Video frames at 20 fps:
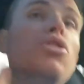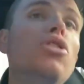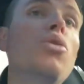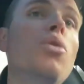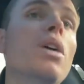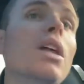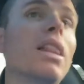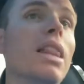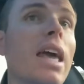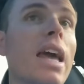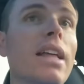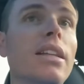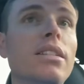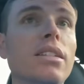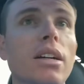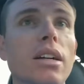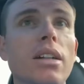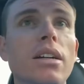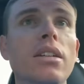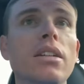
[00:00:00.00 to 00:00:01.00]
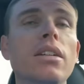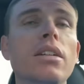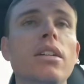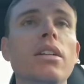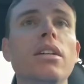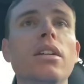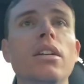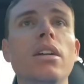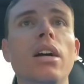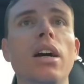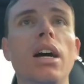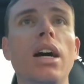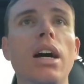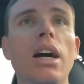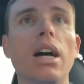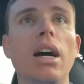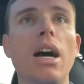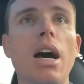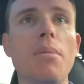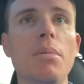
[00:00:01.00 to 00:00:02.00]
to Atlanta.
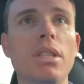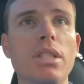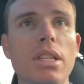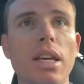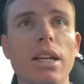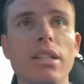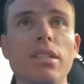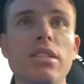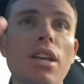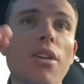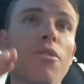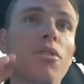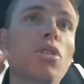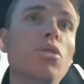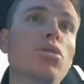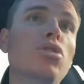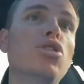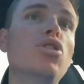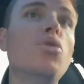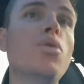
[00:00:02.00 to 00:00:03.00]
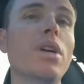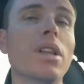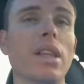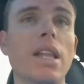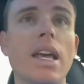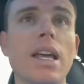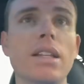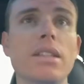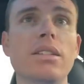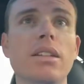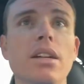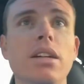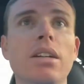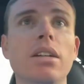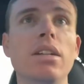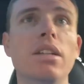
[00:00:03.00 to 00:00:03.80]
Uh, I'm in Texas. I flew to Atlanta